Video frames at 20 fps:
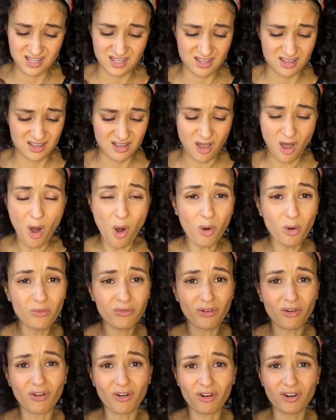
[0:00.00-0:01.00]

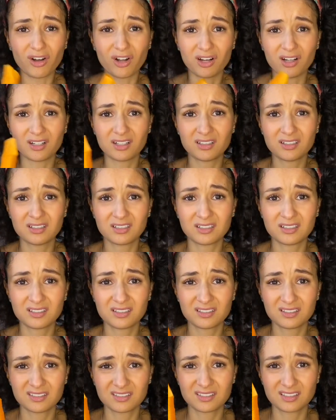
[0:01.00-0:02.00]
overall
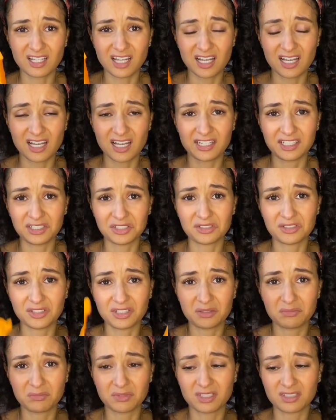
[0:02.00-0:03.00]
I need to
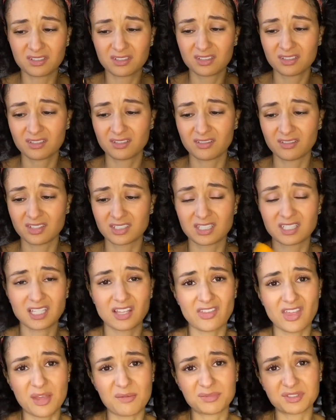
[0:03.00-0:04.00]
admit this is a
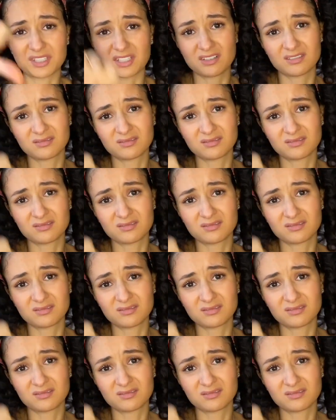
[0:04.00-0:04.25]
thumbs down.